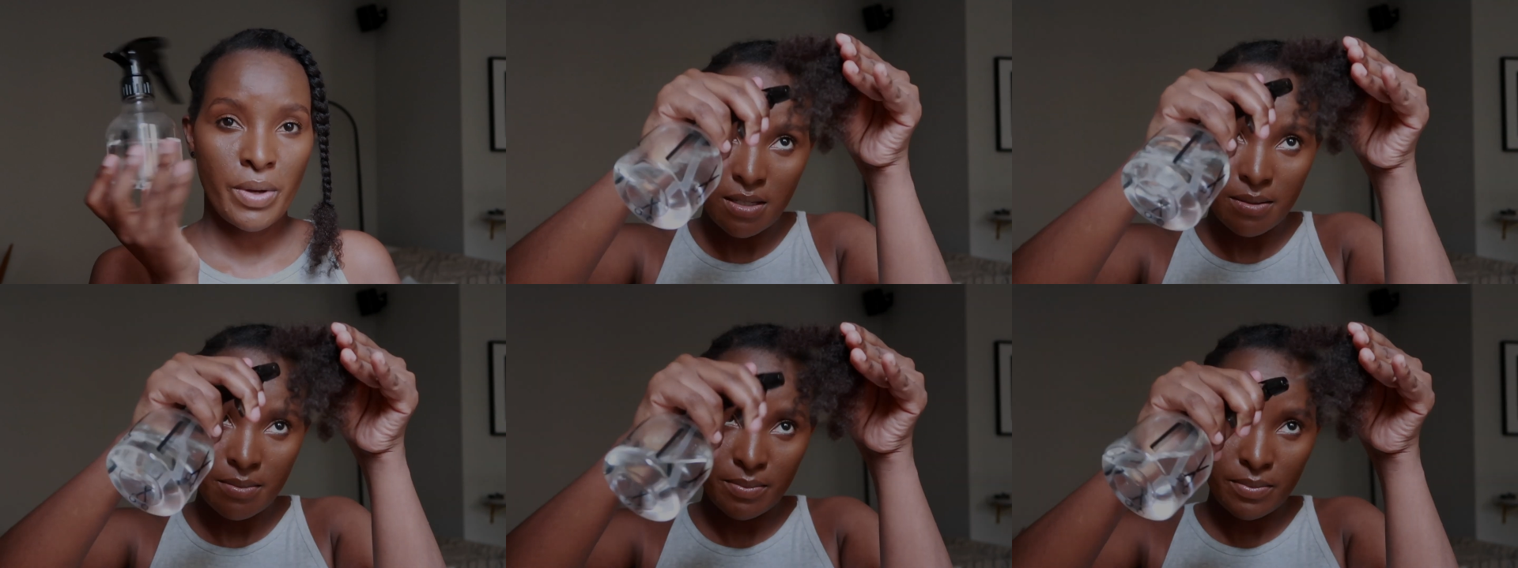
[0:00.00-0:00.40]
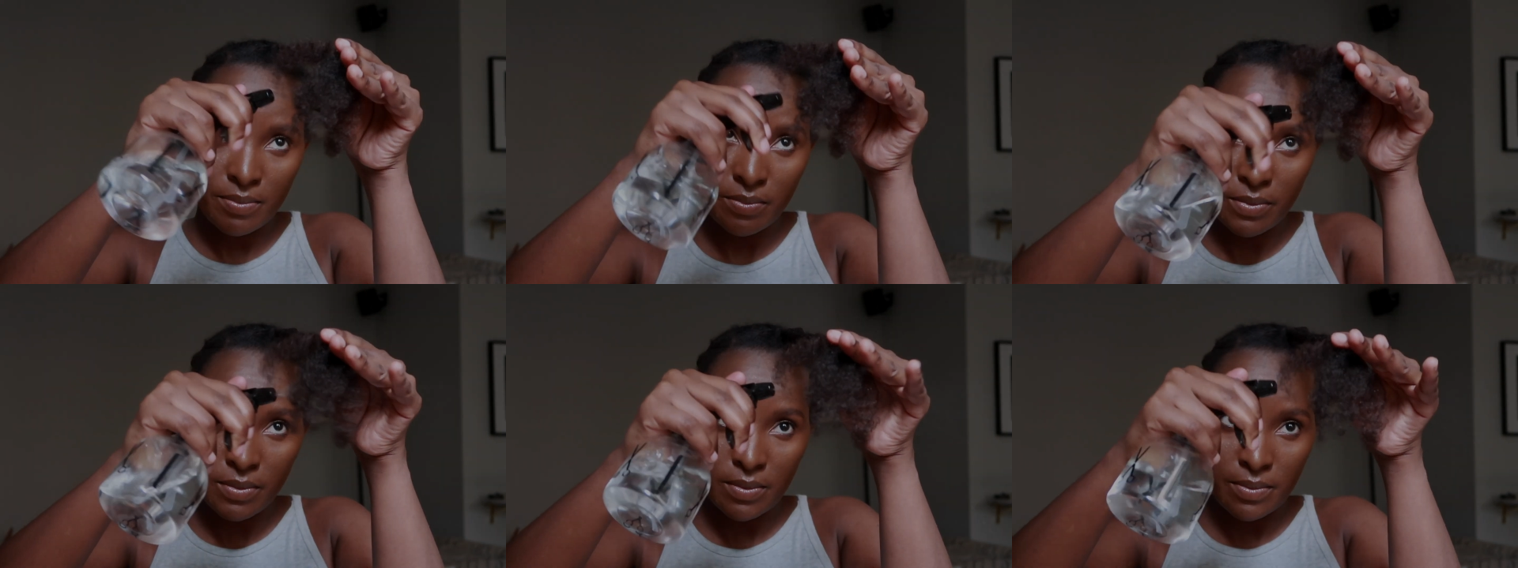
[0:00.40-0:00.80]
So I
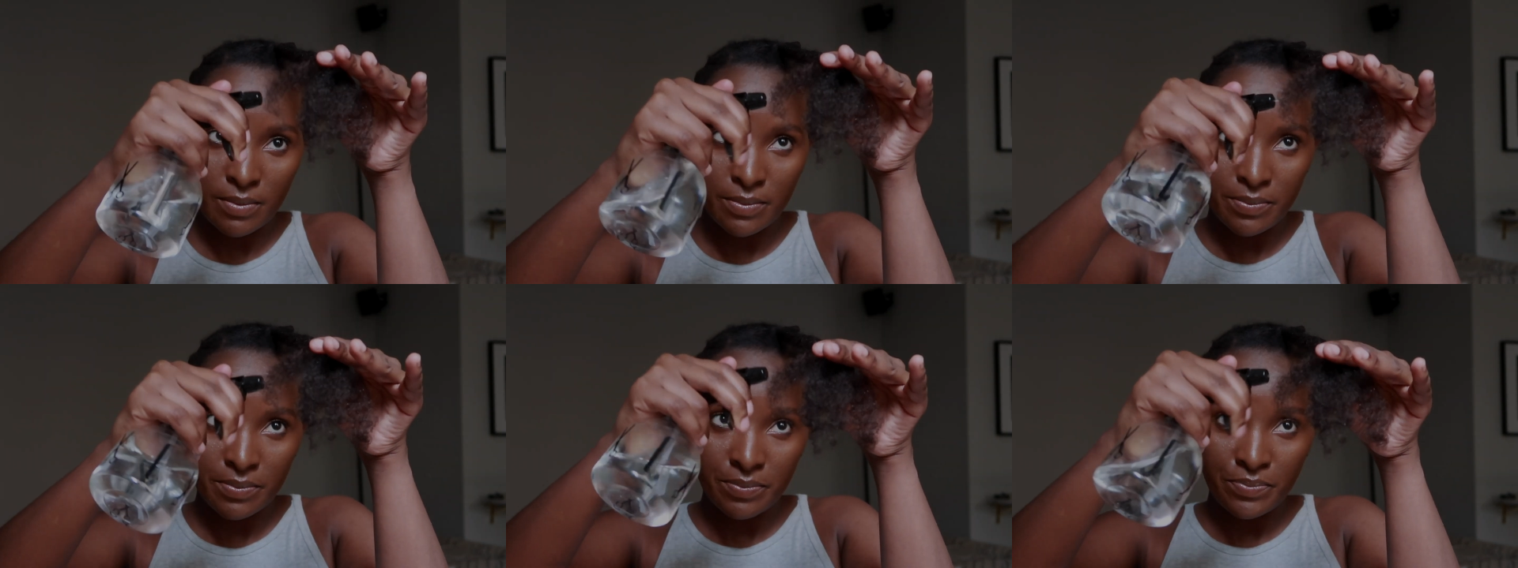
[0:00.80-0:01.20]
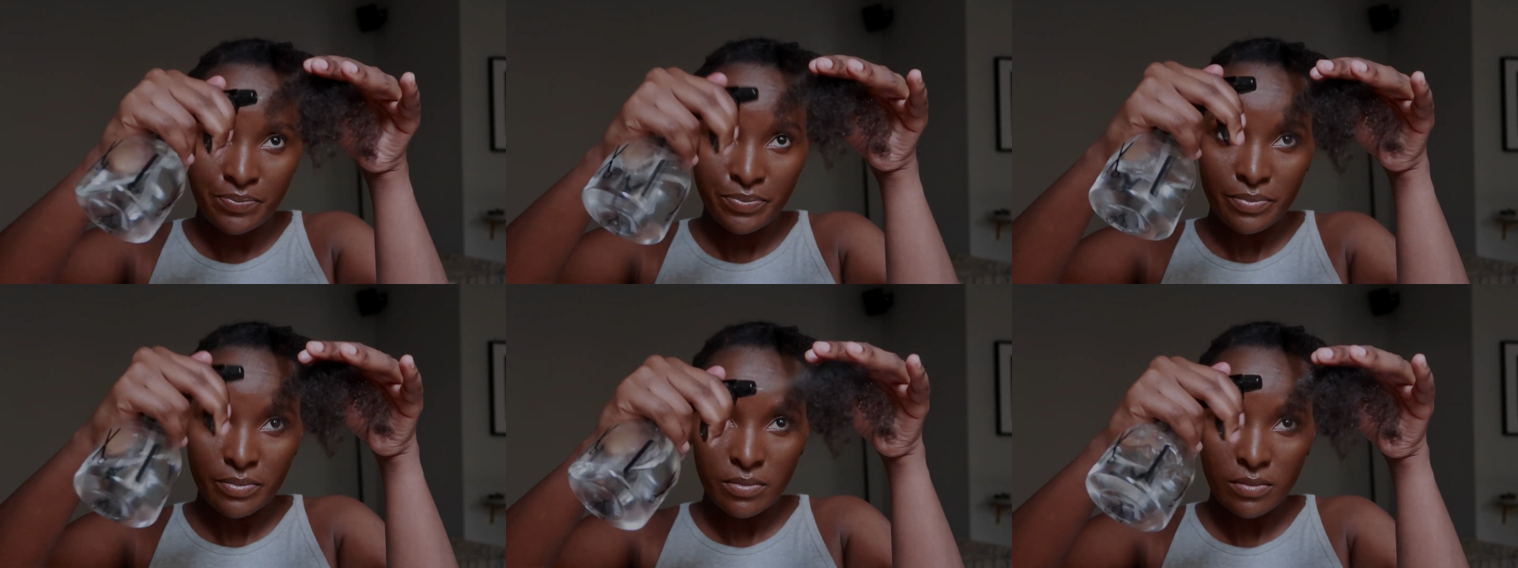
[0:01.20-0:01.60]
mixed
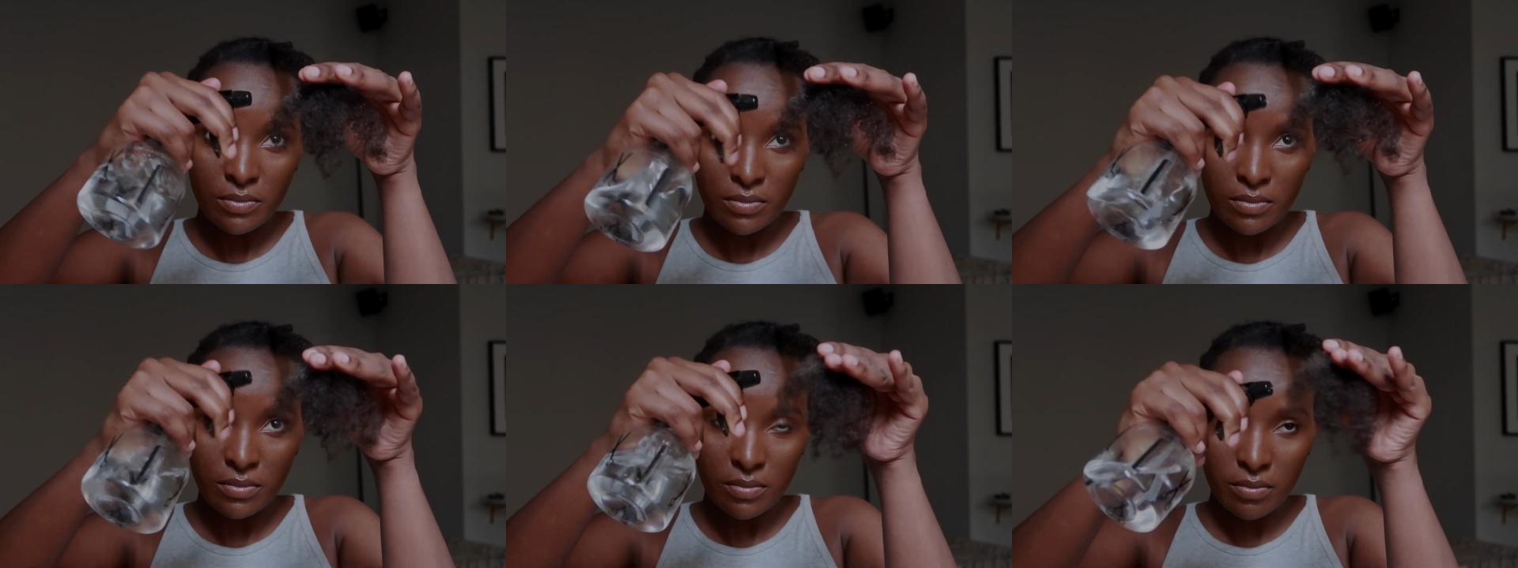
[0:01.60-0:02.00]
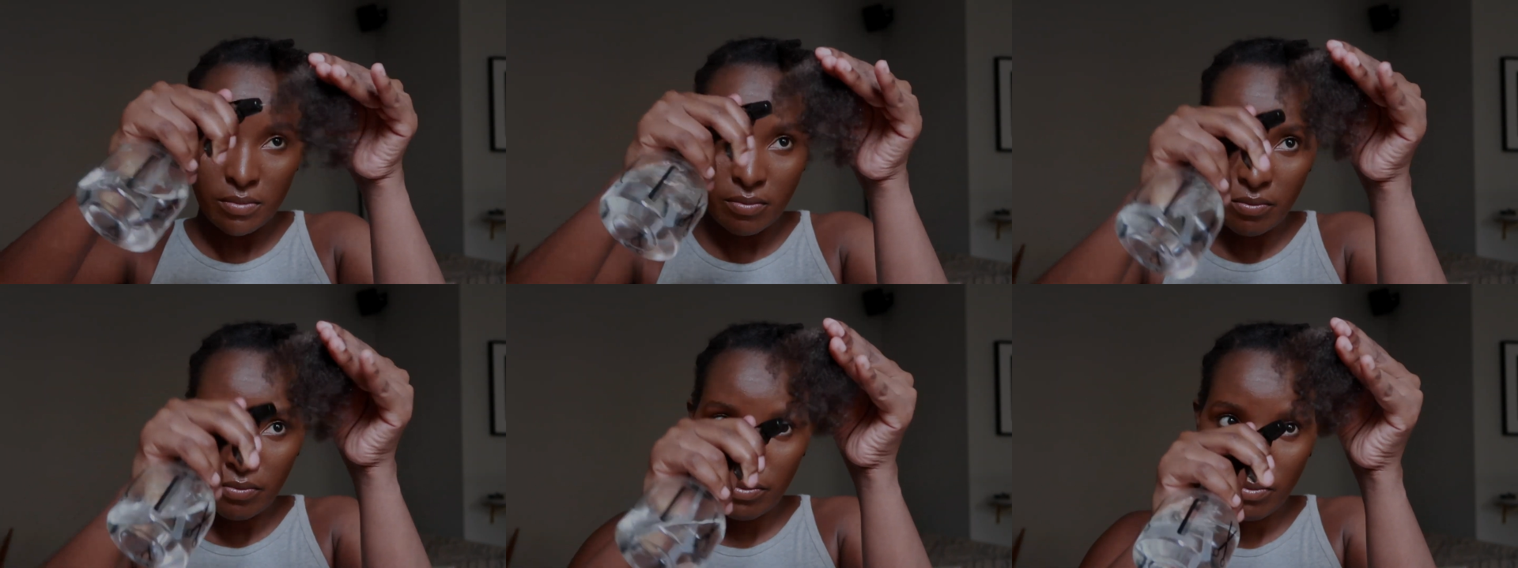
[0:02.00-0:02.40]
glycerin and
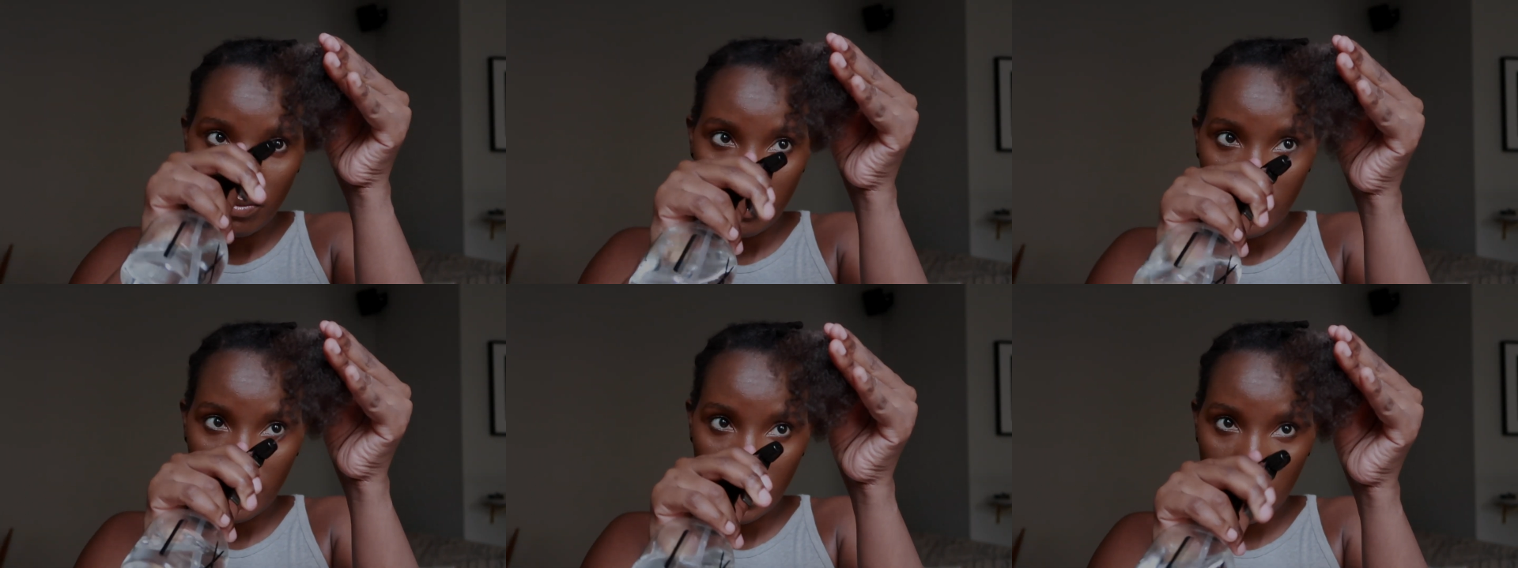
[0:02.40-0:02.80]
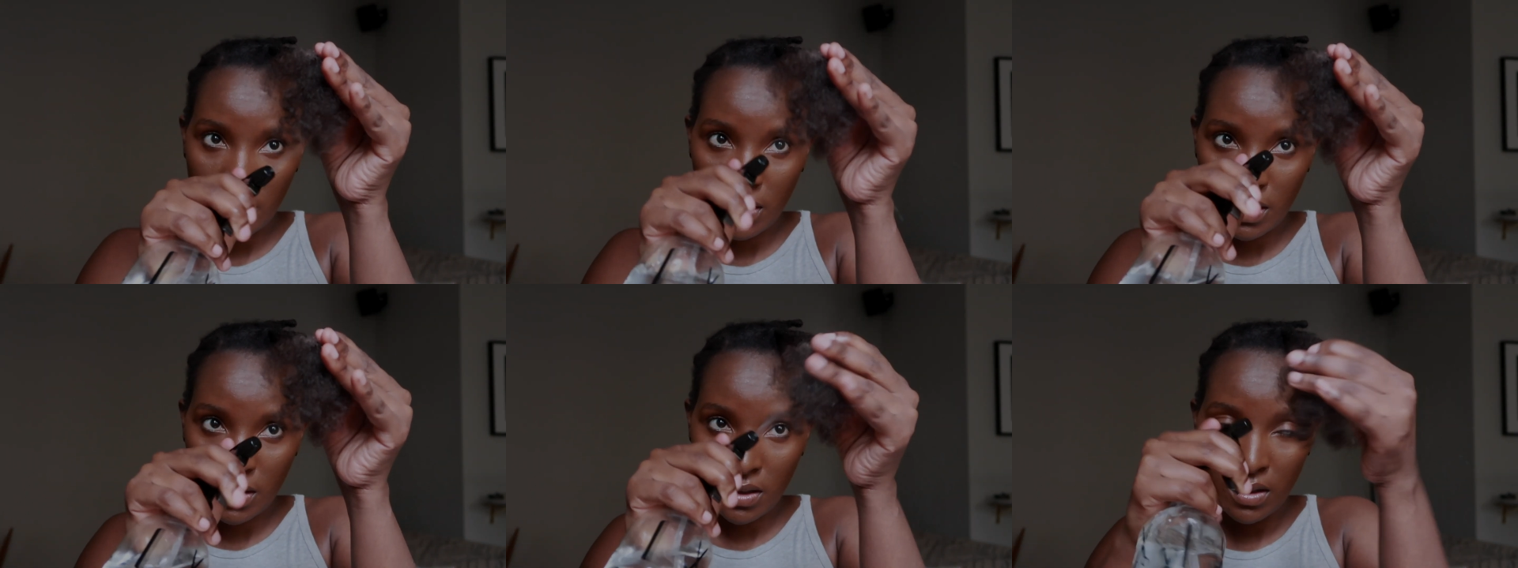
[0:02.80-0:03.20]
water, just a few
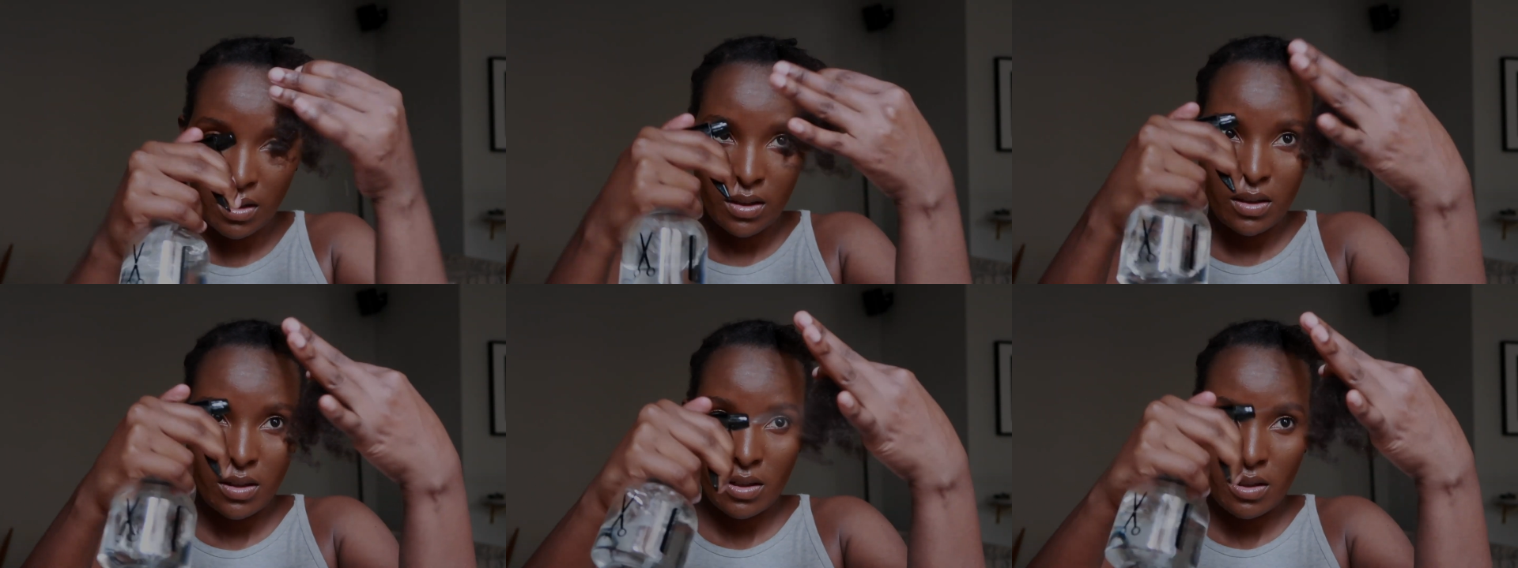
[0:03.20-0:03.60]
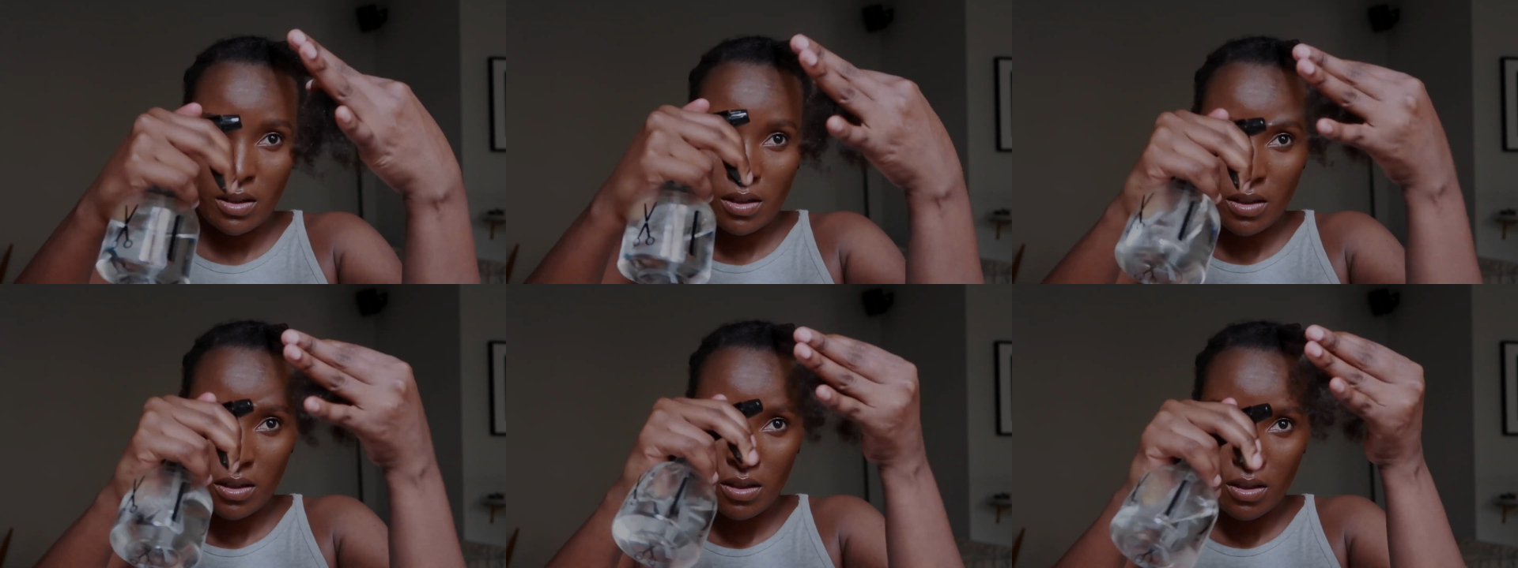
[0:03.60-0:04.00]
drops of glycerin
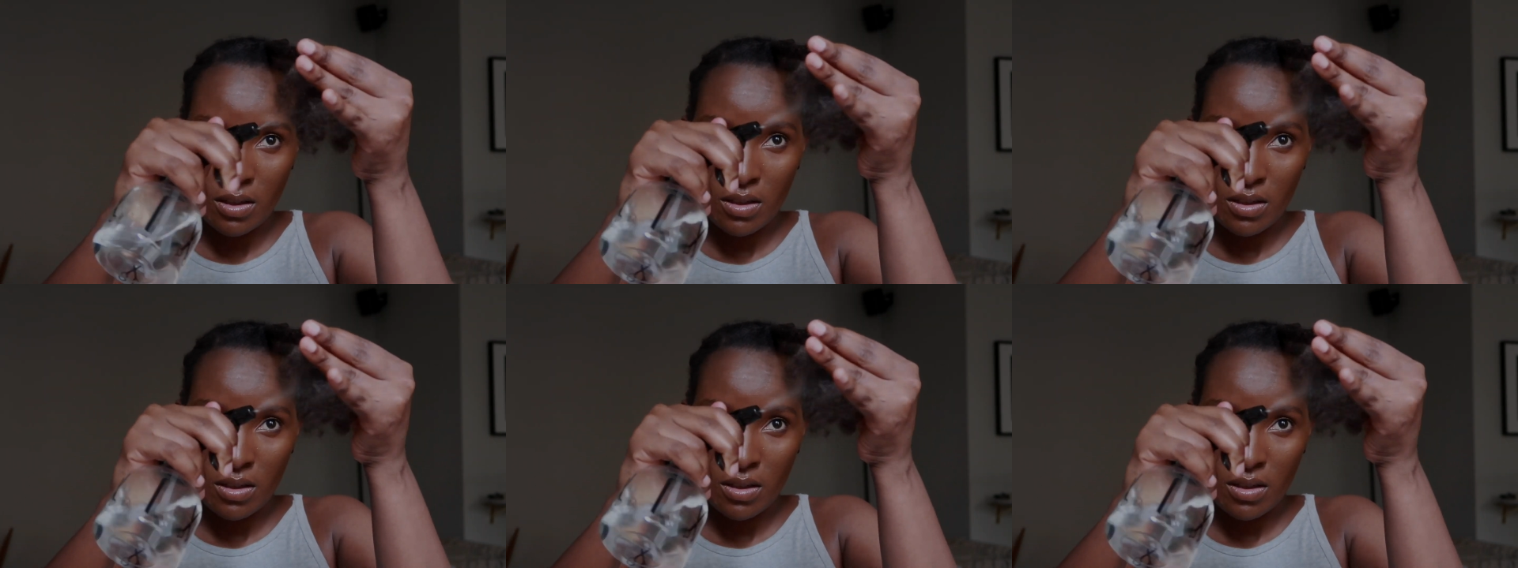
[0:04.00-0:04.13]
in my